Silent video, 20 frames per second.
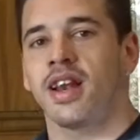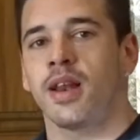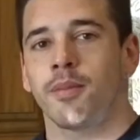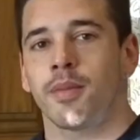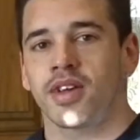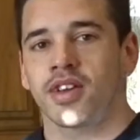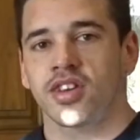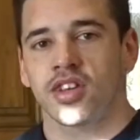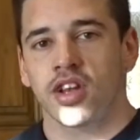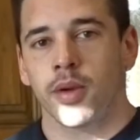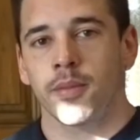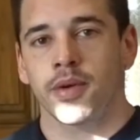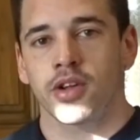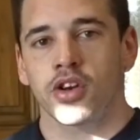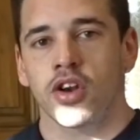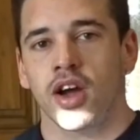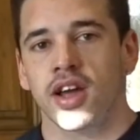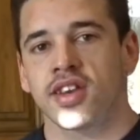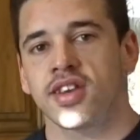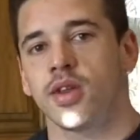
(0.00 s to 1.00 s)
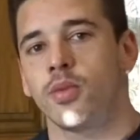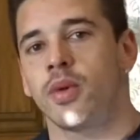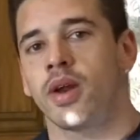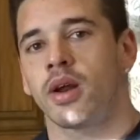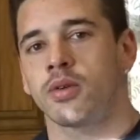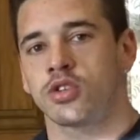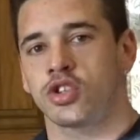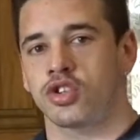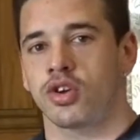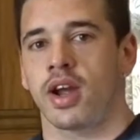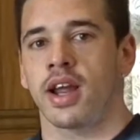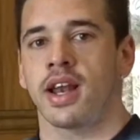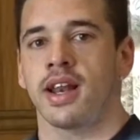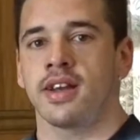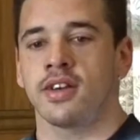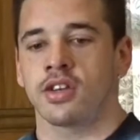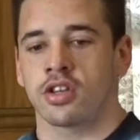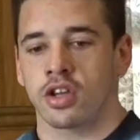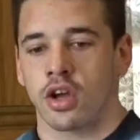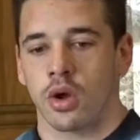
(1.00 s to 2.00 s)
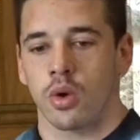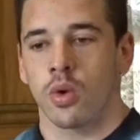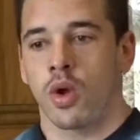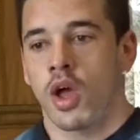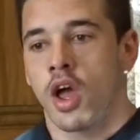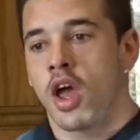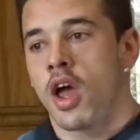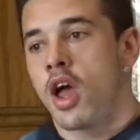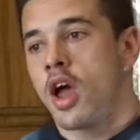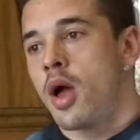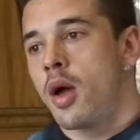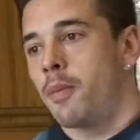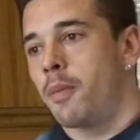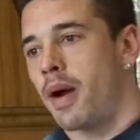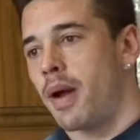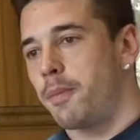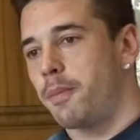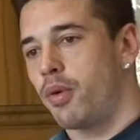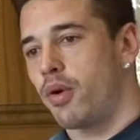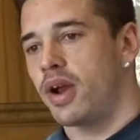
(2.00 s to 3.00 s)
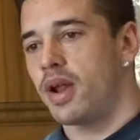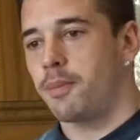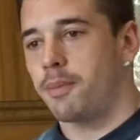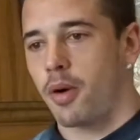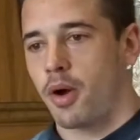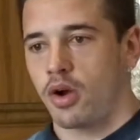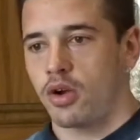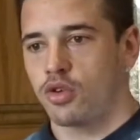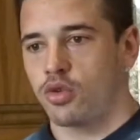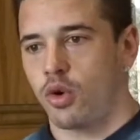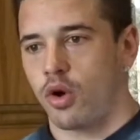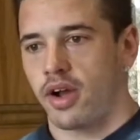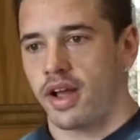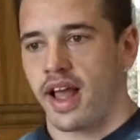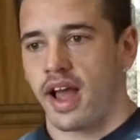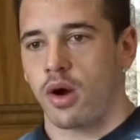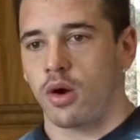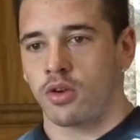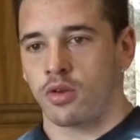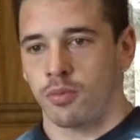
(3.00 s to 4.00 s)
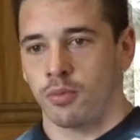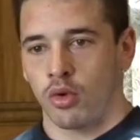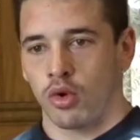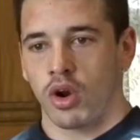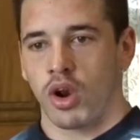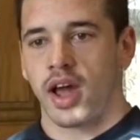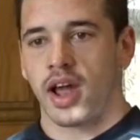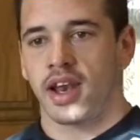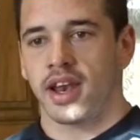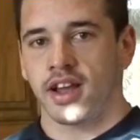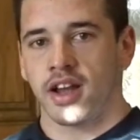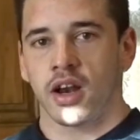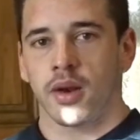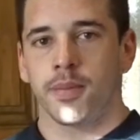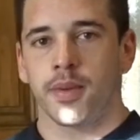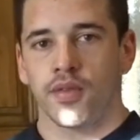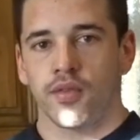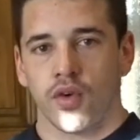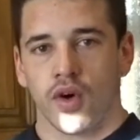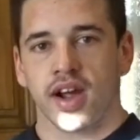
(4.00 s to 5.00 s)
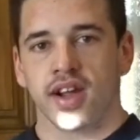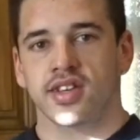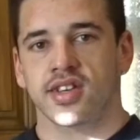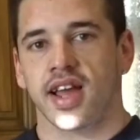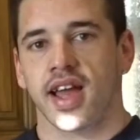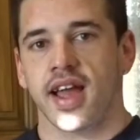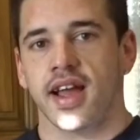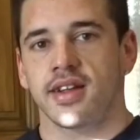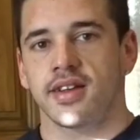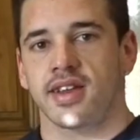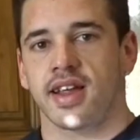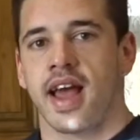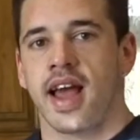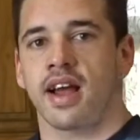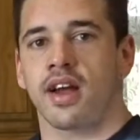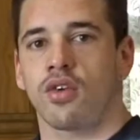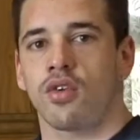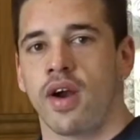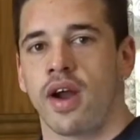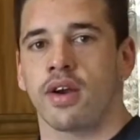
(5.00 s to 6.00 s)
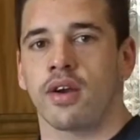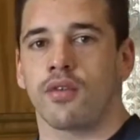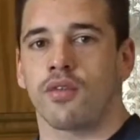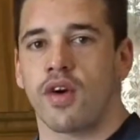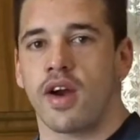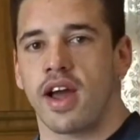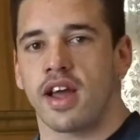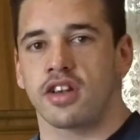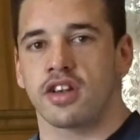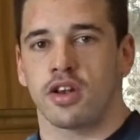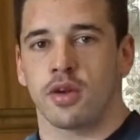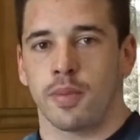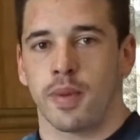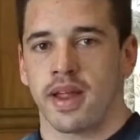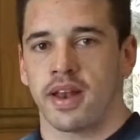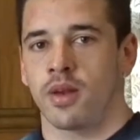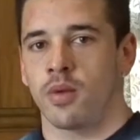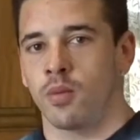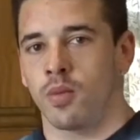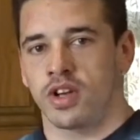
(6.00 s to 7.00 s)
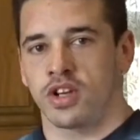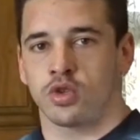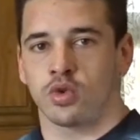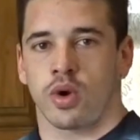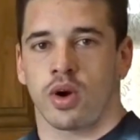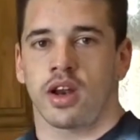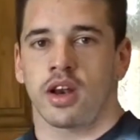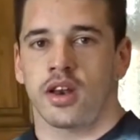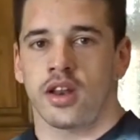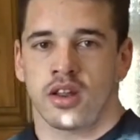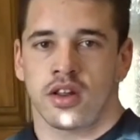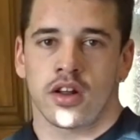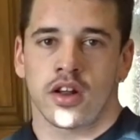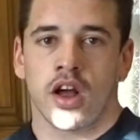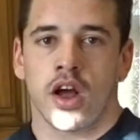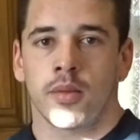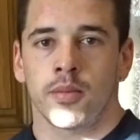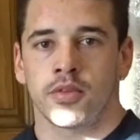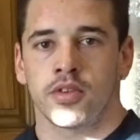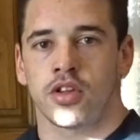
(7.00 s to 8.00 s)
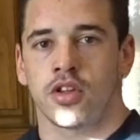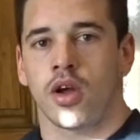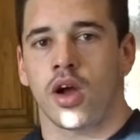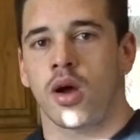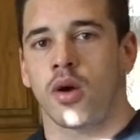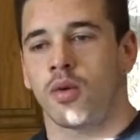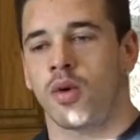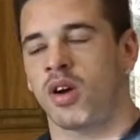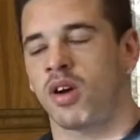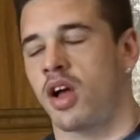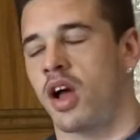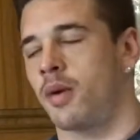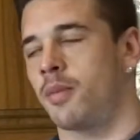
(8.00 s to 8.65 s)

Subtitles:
in my stomach nicely when I was training. So my pre and post workout is more likely gonna be rice cakes and ground rice, depending which one it comes, I'll